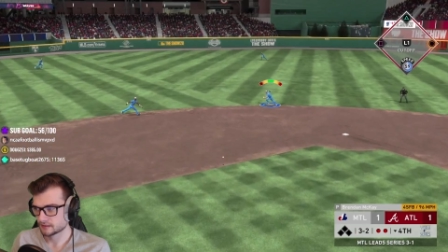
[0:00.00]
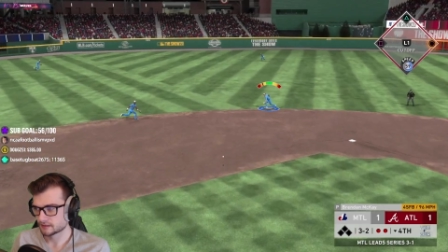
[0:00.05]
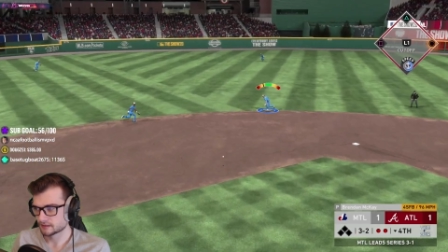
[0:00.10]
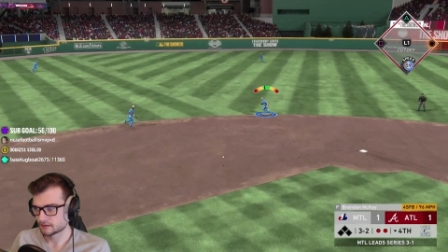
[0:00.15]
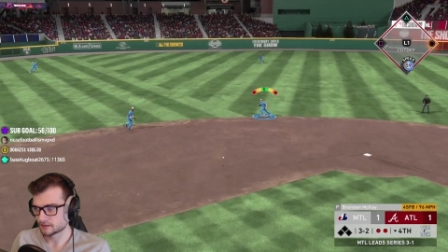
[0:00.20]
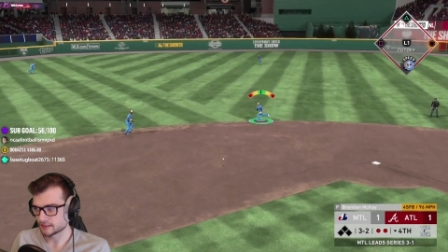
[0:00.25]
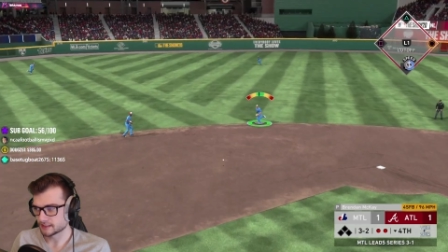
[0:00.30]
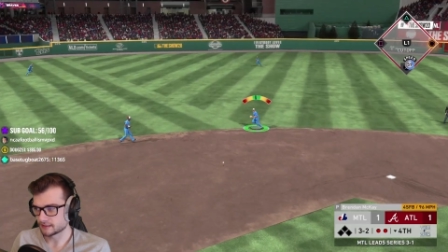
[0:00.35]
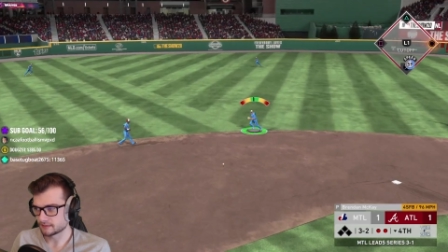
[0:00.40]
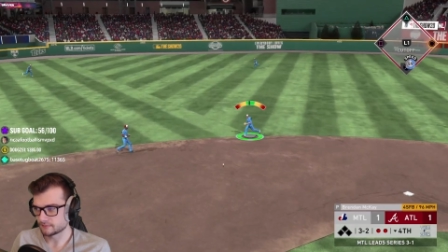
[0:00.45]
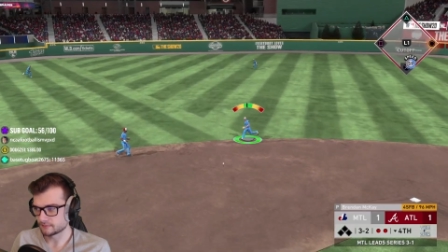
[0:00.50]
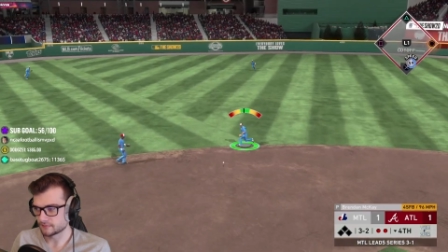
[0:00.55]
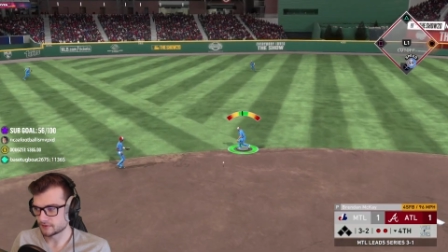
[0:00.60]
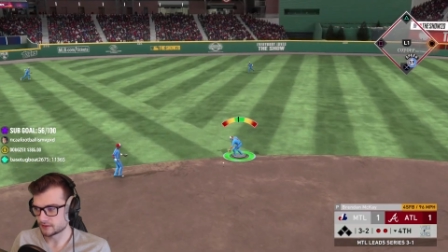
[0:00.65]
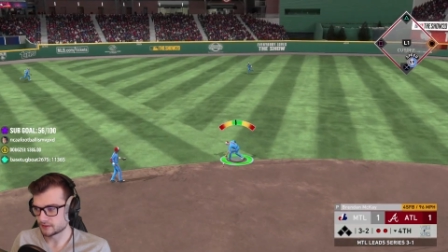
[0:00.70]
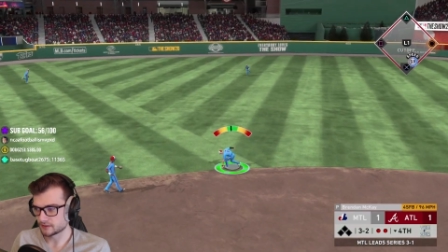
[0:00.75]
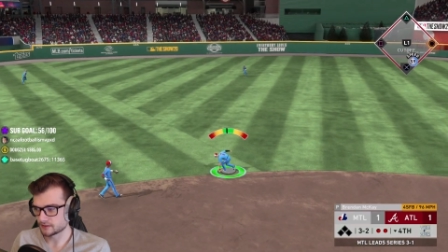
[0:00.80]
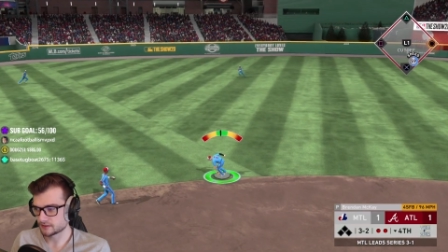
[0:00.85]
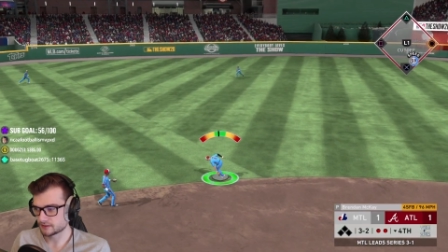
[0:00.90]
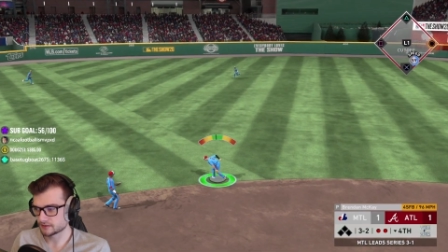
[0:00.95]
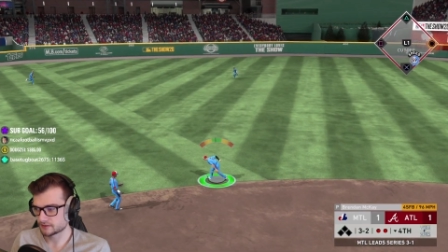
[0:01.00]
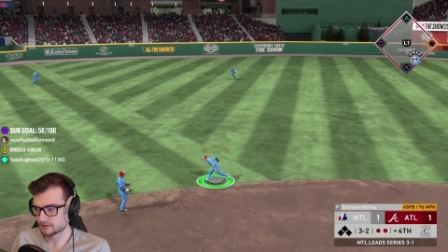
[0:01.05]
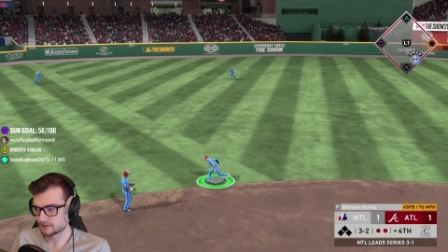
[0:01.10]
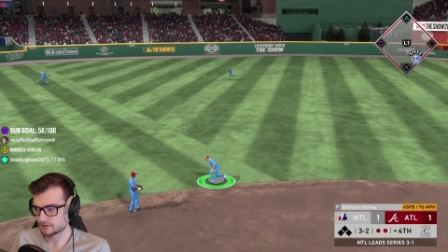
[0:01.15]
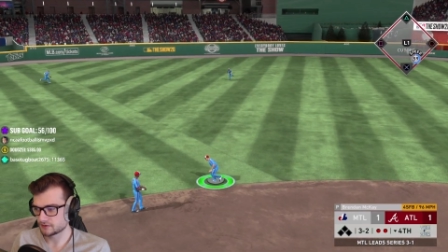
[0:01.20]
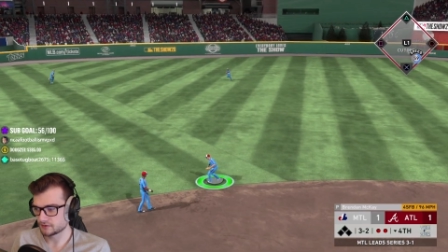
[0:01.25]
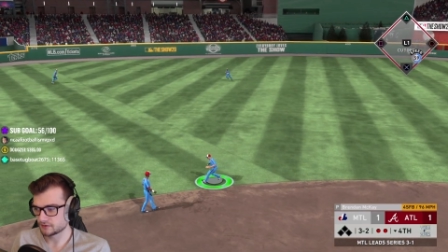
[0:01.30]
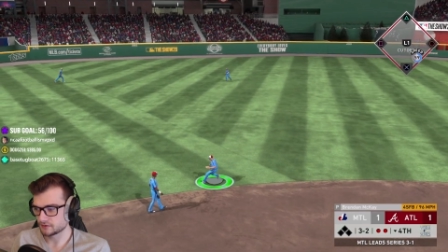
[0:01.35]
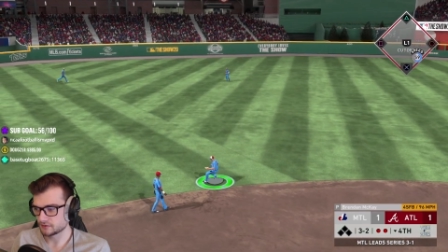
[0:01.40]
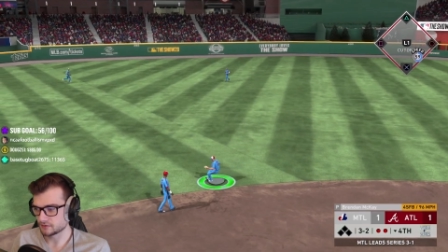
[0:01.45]
Ground ball
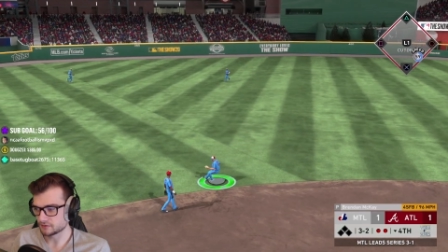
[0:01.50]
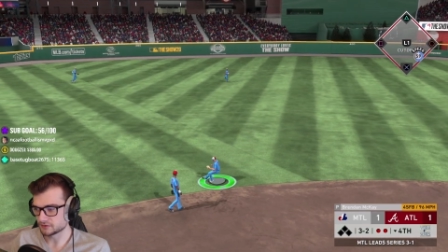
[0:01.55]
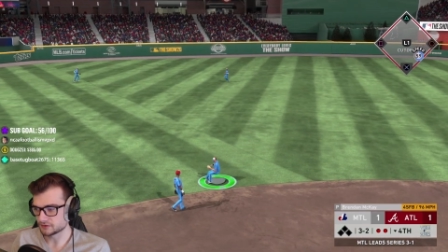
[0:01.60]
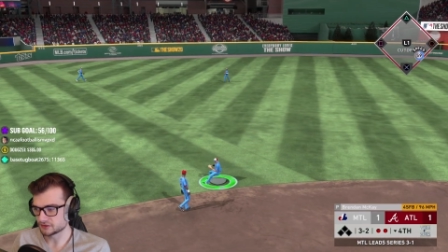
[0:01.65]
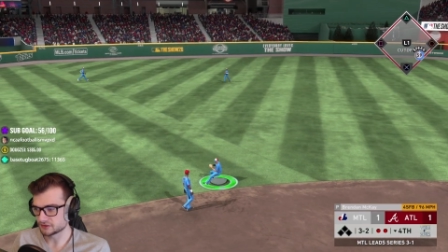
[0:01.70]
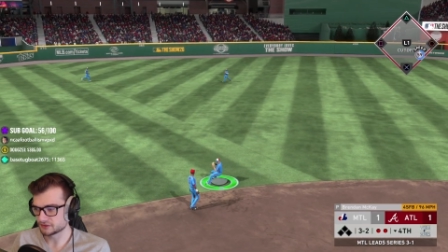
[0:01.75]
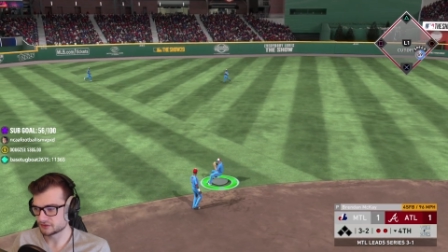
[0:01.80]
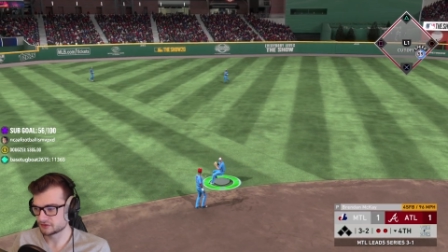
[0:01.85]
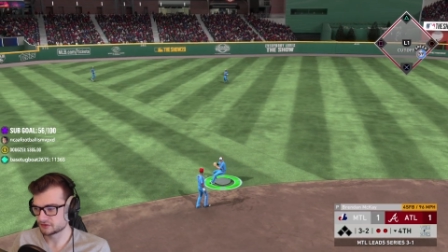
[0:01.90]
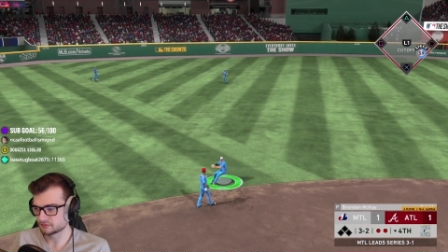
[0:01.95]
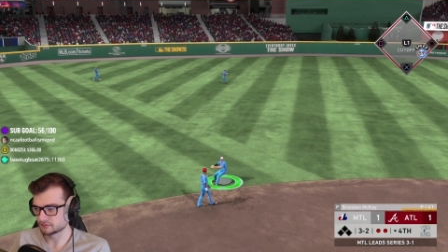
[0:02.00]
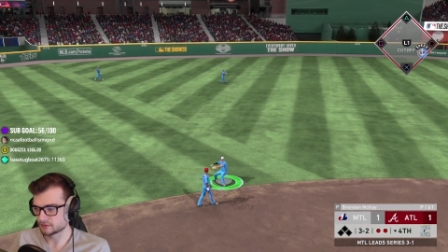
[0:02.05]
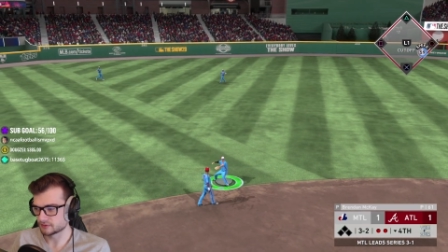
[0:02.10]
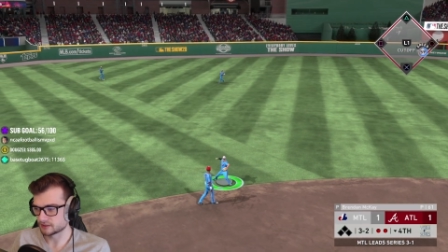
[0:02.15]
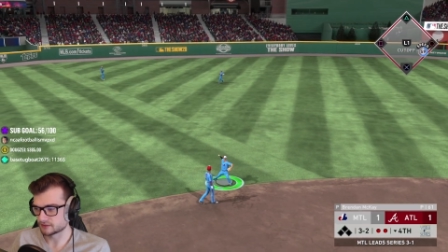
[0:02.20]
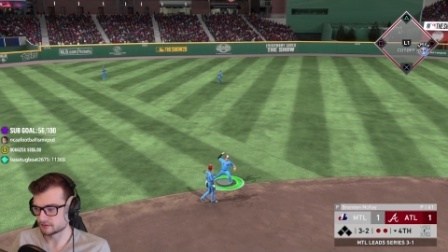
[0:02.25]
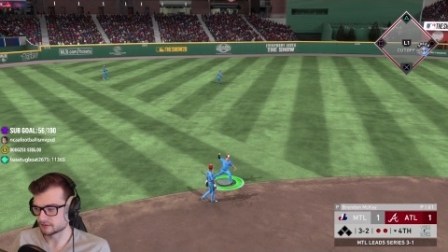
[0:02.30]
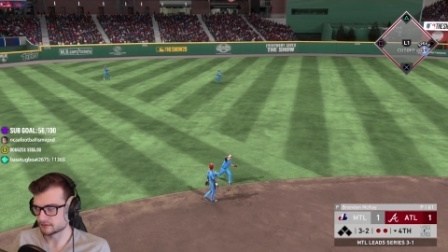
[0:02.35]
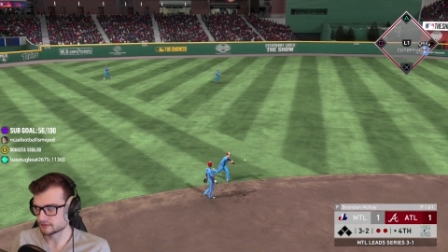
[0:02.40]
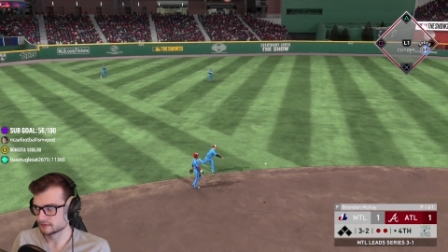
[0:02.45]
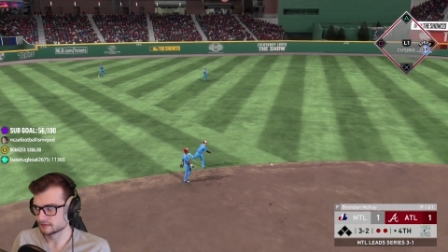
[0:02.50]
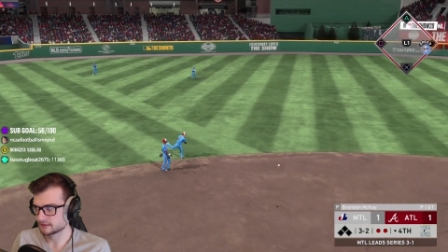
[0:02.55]
to, well,